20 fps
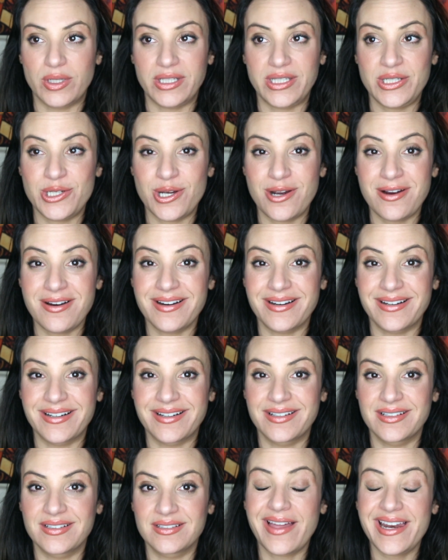really dark.
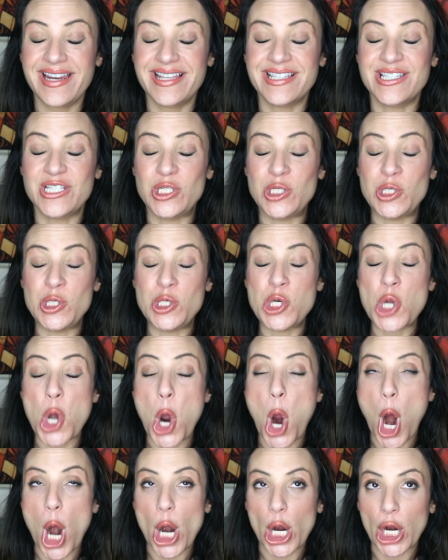It is
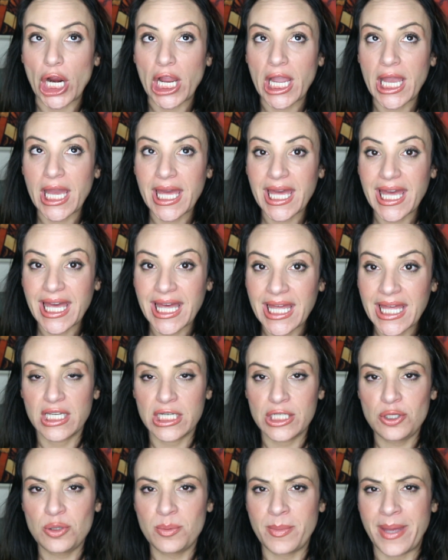dark.
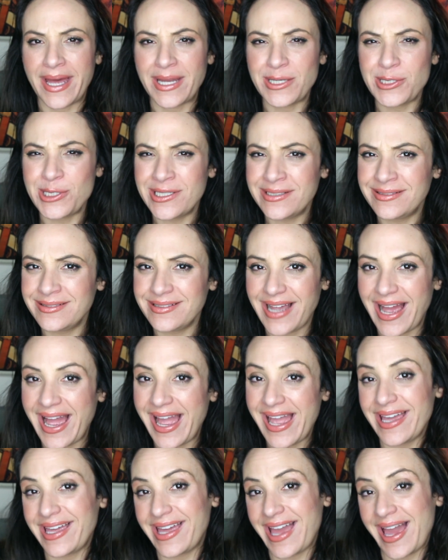Can you imagine?
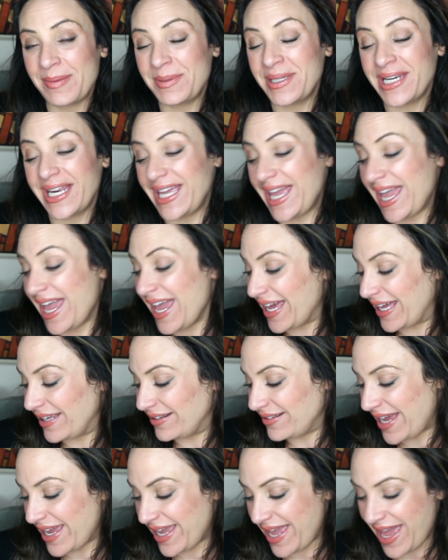I mean, I can't.
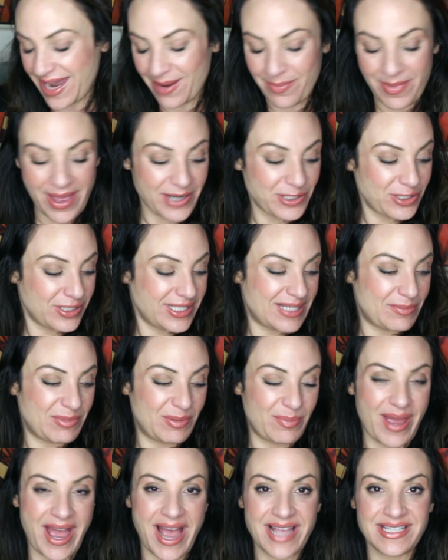I can't imagine
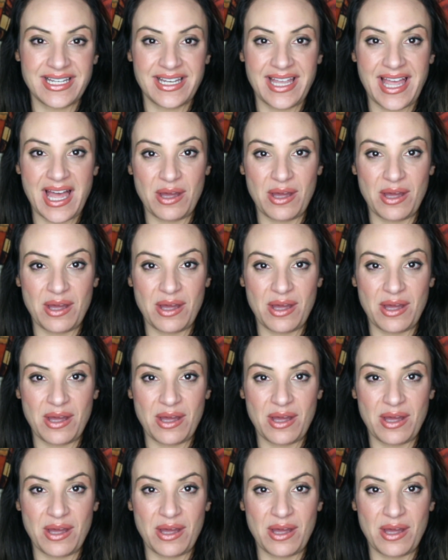someone passing